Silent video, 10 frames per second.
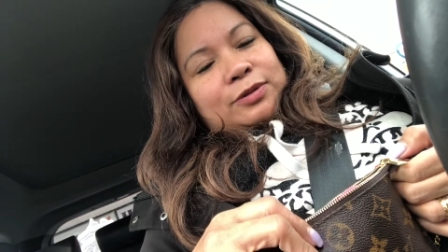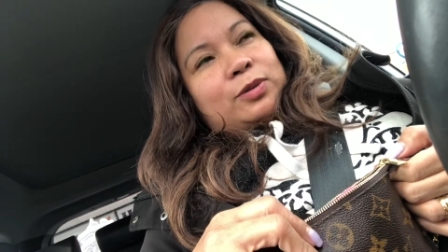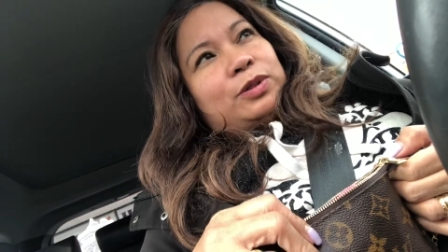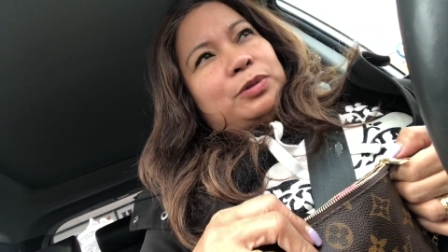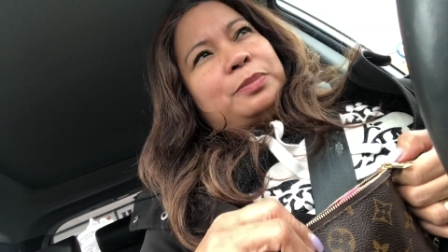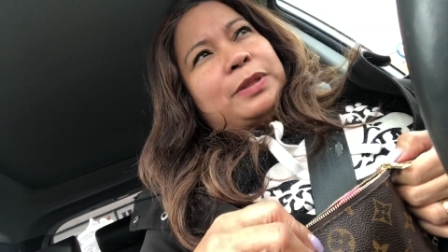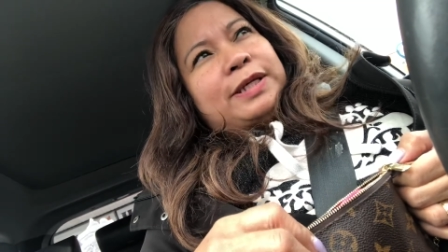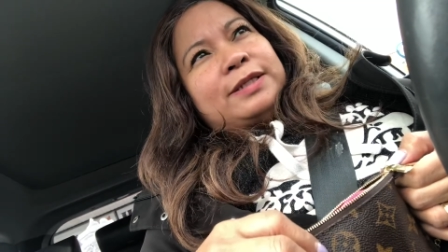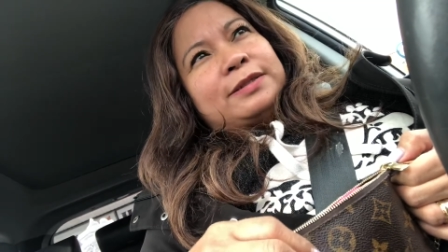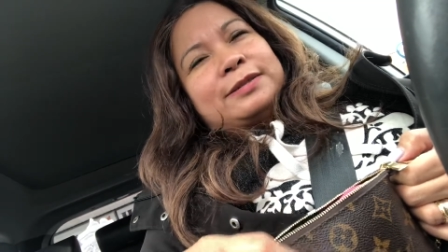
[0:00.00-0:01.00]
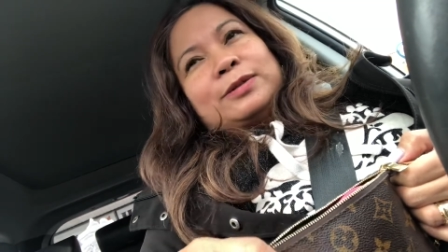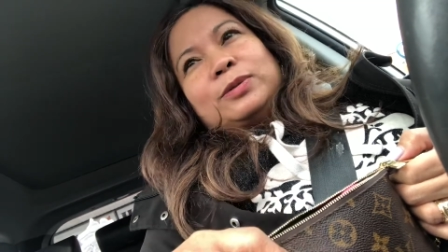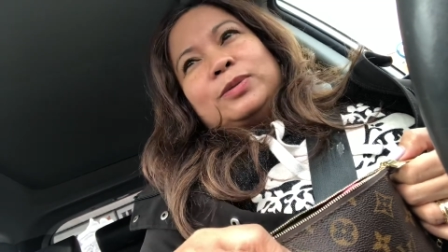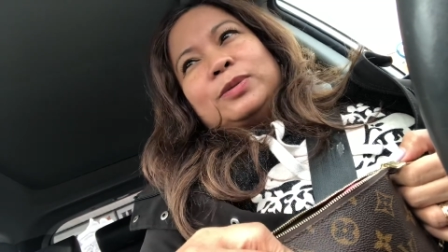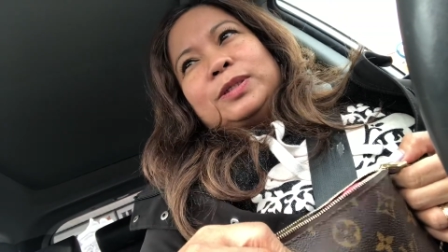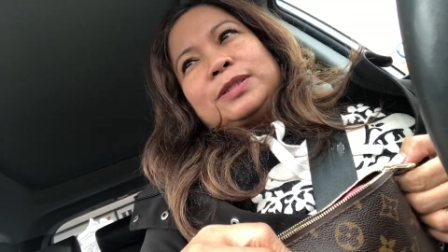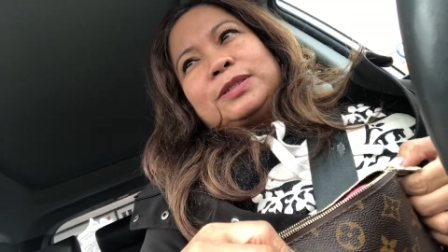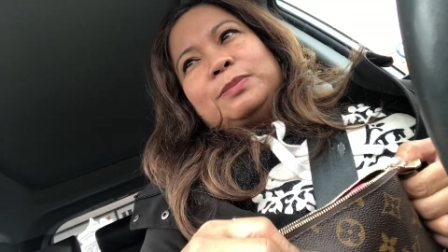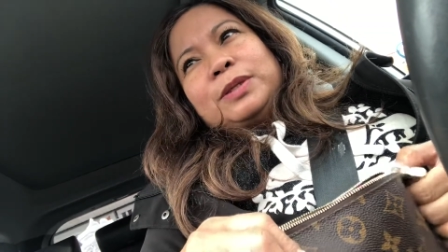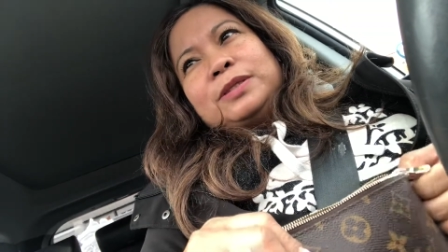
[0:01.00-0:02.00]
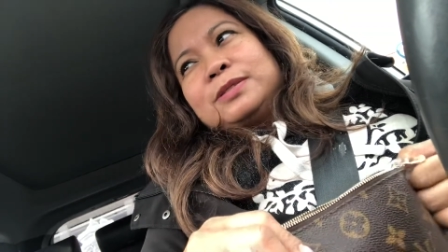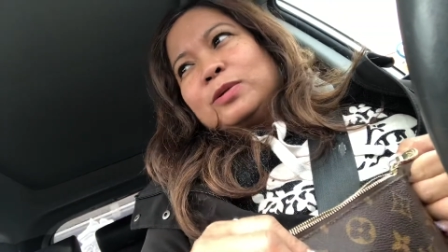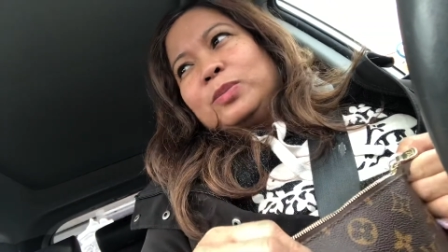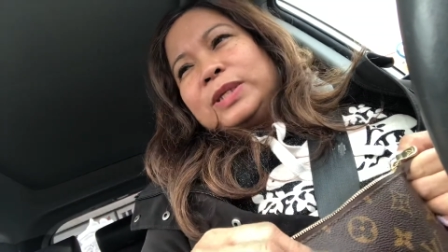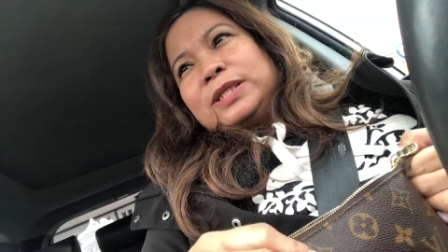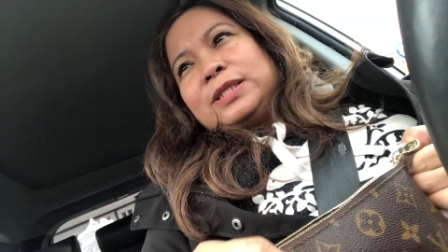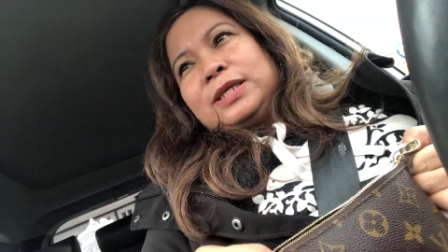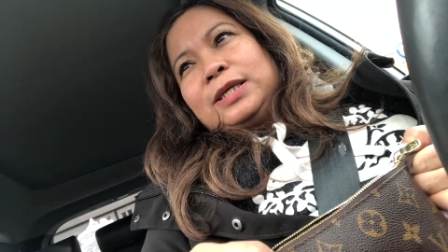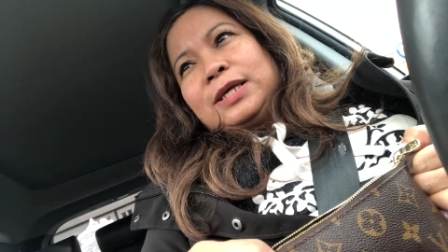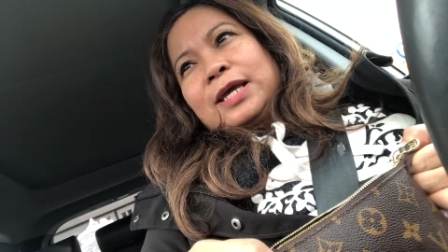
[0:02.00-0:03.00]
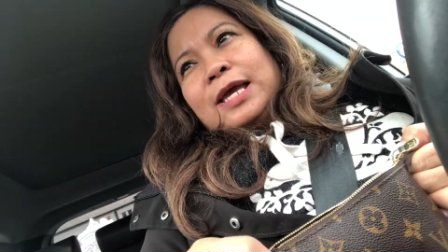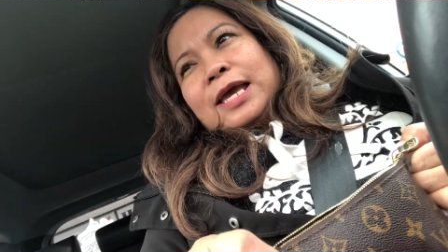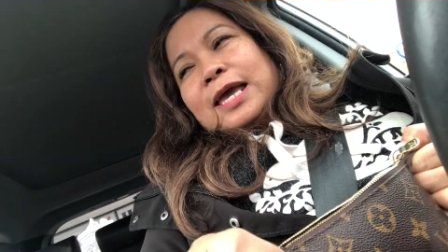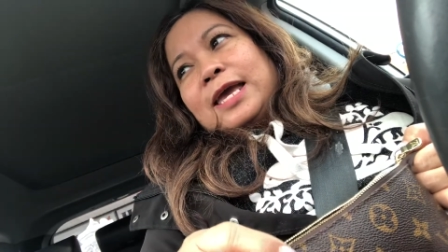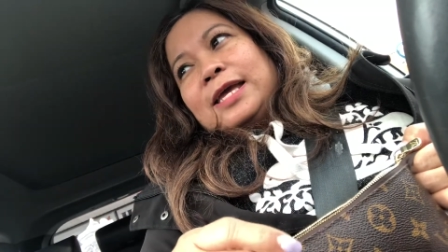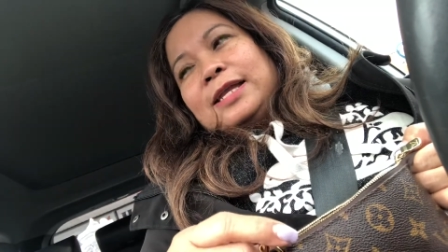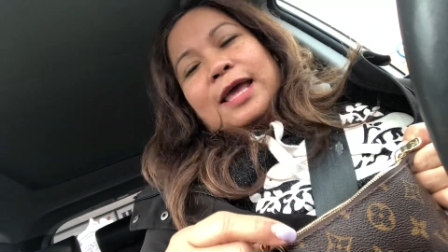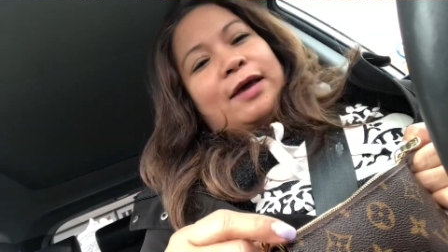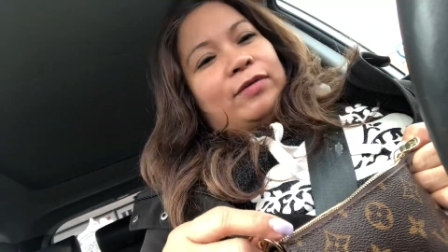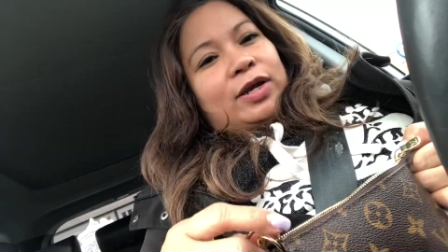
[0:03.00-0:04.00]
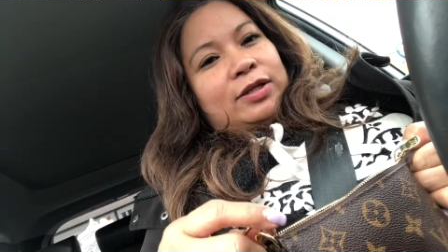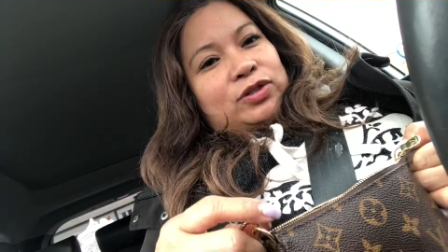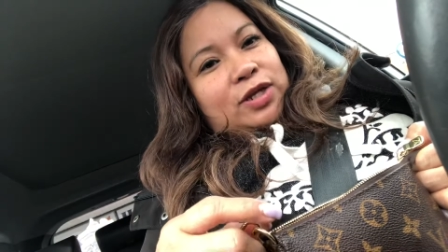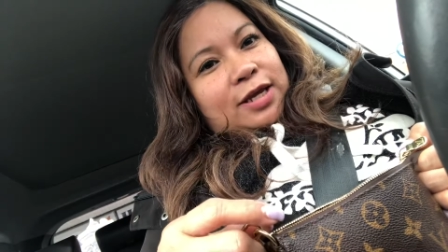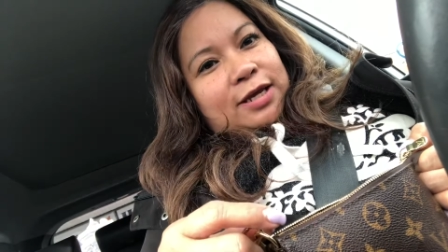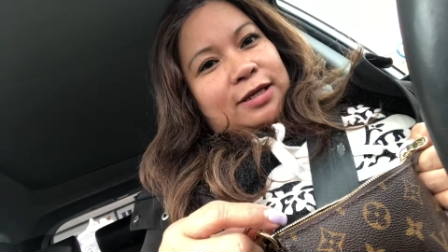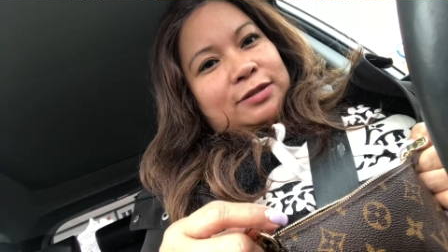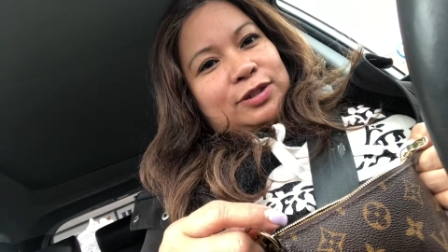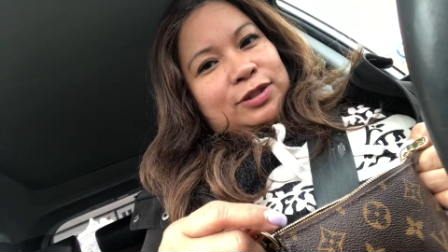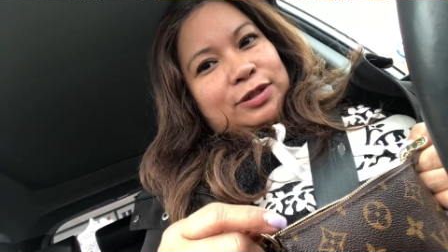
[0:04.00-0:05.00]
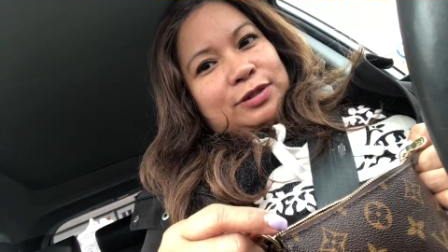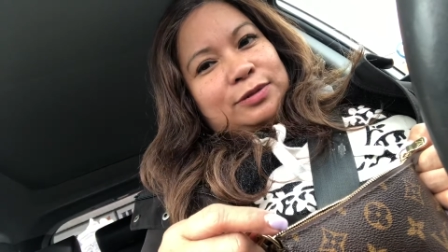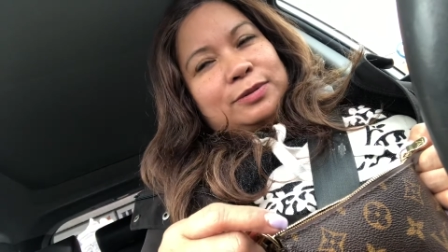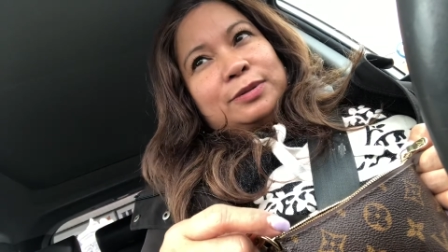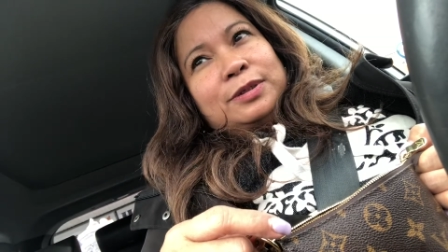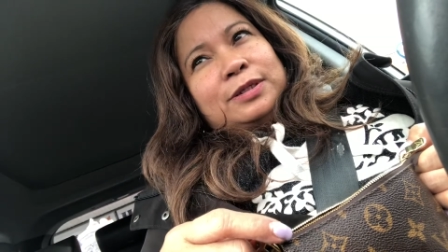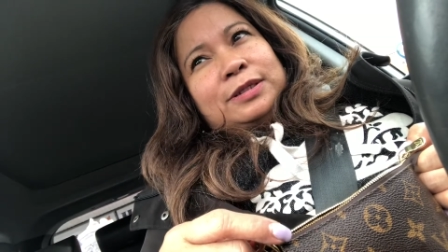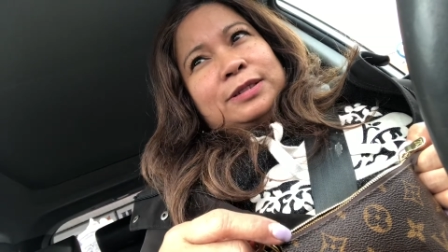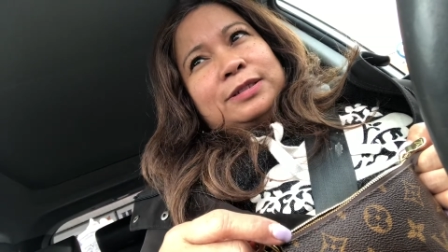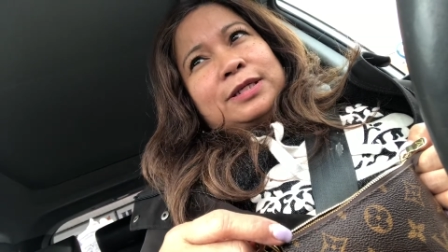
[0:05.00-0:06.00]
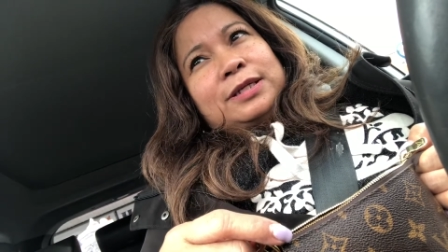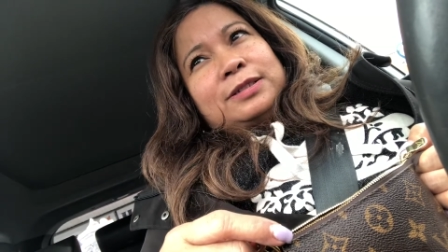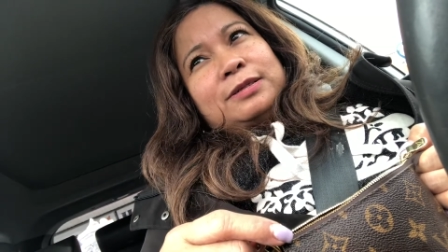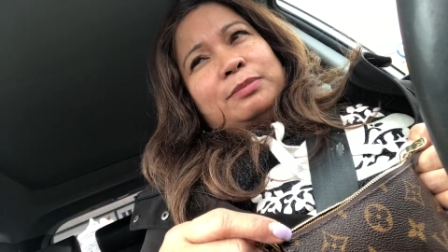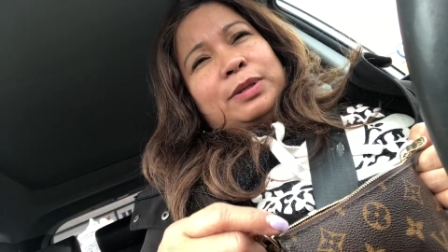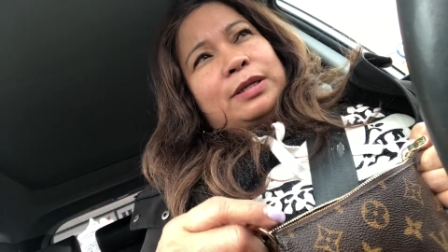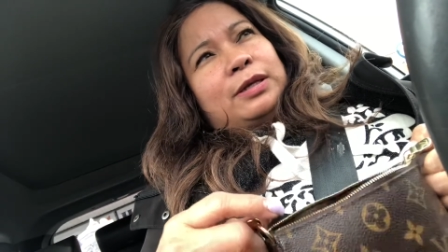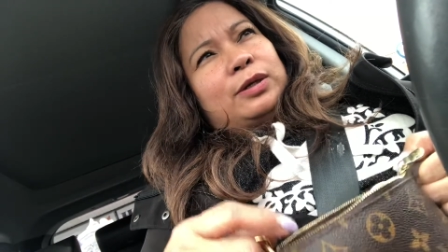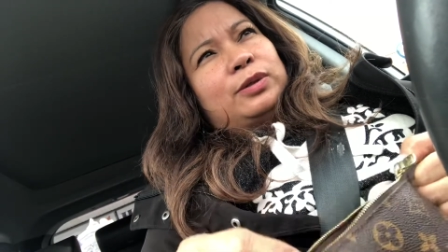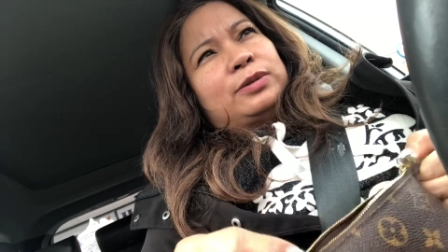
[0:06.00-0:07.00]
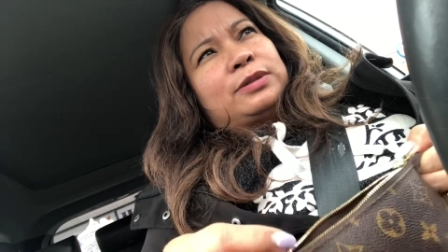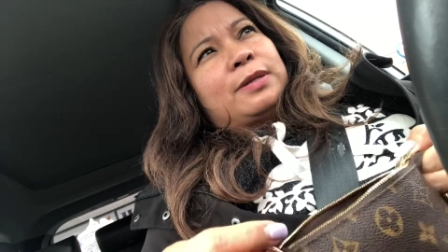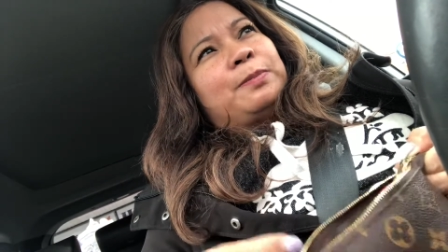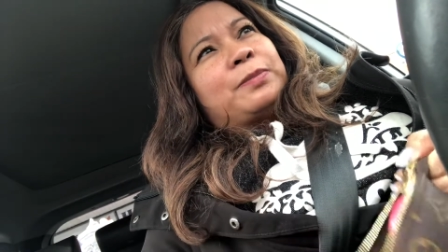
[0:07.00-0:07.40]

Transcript: to a new place, so it's been so busy and I haven't got a chance to take some videos.